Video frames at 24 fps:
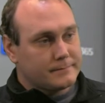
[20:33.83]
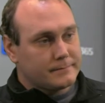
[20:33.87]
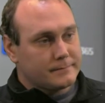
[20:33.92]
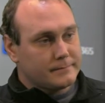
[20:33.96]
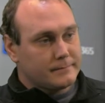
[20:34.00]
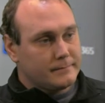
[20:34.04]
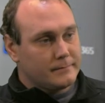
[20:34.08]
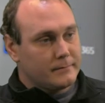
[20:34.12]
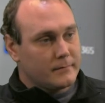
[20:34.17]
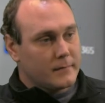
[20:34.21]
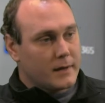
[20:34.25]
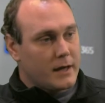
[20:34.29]

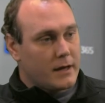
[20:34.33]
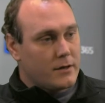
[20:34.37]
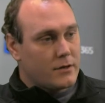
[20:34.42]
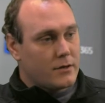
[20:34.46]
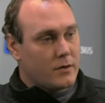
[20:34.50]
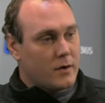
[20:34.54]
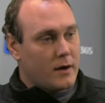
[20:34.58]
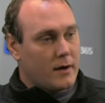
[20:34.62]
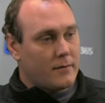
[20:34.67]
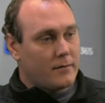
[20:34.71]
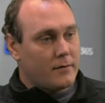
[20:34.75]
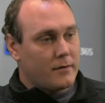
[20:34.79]
In case you
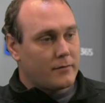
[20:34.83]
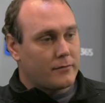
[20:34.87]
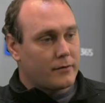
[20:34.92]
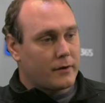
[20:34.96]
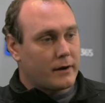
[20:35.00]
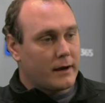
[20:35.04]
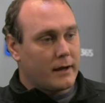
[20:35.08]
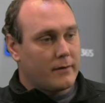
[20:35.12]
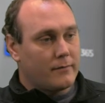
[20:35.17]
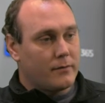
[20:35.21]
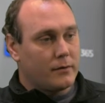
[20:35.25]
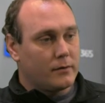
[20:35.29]
have a
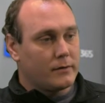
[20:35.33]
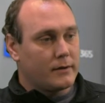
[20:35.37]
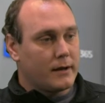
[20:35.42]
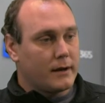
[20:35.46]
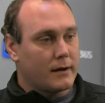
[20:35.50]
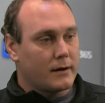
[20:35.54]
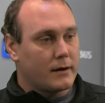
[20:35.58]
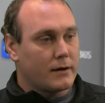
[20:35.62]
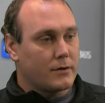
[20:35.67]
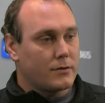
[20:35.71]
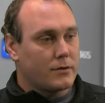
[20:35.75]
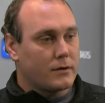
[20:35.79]
forgetful
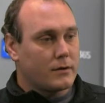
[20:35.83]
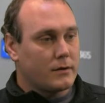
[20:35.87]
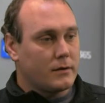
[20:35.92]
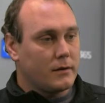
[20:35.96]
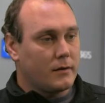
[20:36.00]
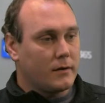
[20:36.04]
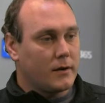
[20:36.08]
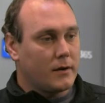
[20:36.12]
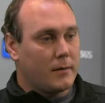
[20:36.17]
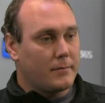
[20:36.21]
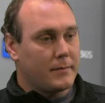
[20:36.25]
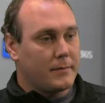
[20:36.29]
technician, you can
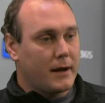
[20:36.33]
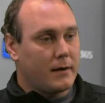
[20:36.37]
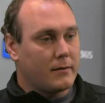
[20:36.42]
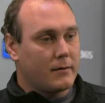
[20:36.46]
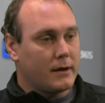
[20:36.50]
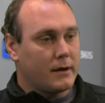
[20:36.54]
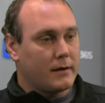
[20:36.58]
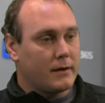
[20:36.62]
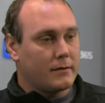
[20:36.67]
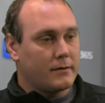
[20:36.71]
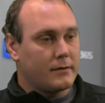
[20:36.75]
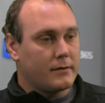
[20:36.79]
come down
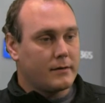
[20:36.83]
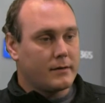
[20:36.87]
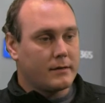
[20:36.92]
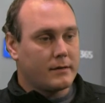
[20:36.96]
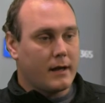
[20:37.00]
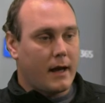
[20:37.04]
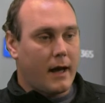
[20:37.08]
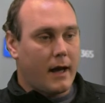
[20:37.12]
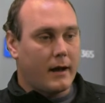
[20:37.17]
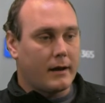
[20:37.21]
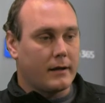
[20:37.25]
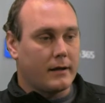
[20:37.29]
here to
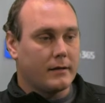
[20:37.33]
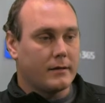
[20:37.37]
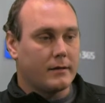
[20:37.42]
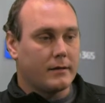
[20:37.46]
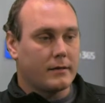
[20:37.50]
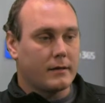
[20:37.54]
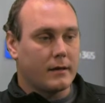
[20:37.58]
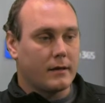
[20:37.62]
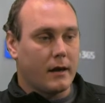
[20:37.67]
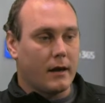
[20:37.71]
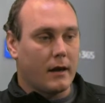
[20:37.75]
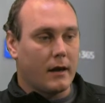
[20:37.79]
status
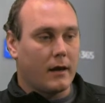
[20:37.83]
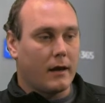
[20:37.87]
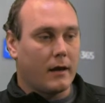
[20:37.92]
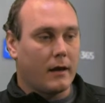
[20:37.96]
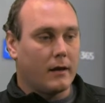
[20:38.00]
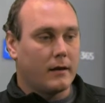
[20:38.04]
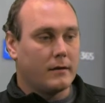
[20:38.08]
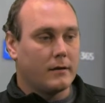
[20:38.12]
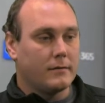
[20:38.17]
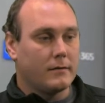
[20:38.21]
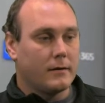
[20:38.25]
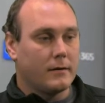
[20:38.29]

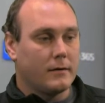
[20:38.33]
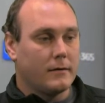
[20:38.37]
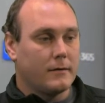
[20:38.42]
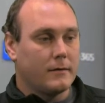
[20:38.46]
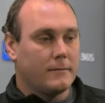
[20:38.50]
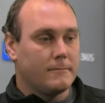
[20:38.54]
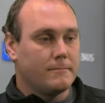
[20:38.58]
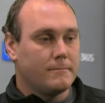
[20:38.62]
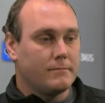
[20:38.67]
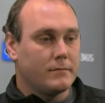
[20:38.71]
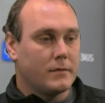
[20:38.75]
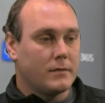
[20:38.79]
and
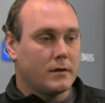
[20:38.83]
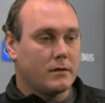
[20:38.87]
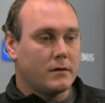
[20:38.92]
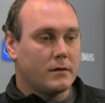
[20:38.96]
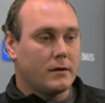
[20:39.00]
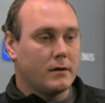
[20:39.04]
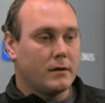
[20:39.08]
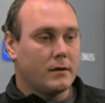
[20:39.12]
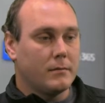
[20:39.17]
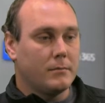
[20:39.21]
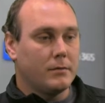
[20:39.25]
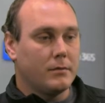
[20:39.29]
just
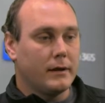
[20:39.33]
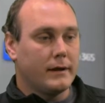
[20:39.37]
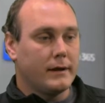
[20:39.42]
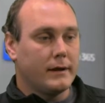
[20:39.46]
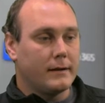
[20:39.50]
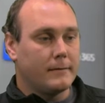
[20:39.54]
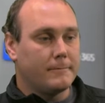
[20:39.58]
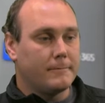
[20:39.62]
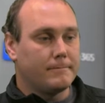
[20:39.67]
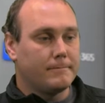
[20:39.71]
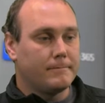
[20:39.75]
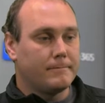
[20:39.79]
hit completed.
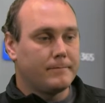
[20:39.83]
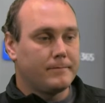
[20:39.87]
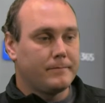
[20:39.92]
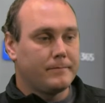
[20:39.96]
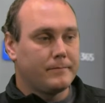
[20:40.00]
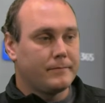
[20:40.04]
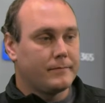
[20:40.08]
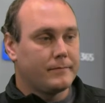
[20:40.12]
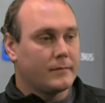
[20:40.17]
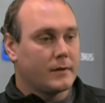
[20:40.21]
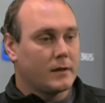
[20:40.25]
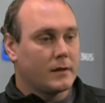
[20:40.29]

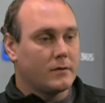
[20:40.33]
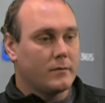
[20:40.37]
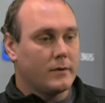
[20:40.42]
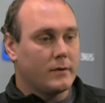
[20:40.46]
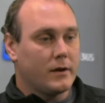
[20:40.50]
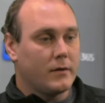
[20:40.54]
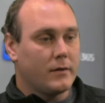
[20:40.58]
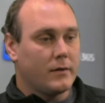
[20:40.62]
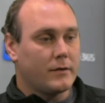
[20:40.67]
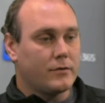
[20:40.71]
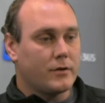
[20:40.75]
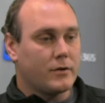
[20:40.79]
We know
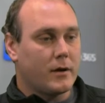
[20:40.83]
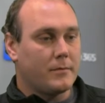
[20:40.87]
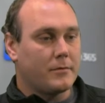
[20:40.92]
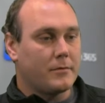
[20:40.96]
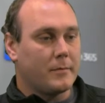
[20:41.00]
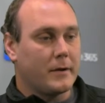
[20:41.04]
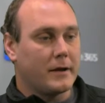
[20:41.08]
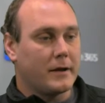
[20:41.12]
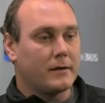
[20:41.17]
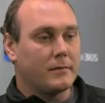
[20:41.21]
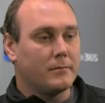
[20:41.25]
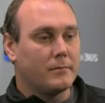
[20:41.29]
that job's
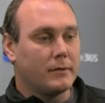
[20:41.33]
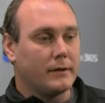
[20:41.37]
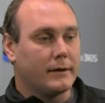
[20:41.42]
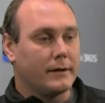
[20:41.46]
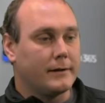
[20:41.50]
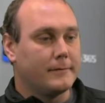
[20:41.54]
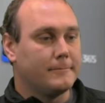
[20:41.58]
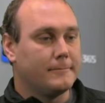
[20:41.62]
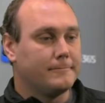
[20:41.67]
been completed.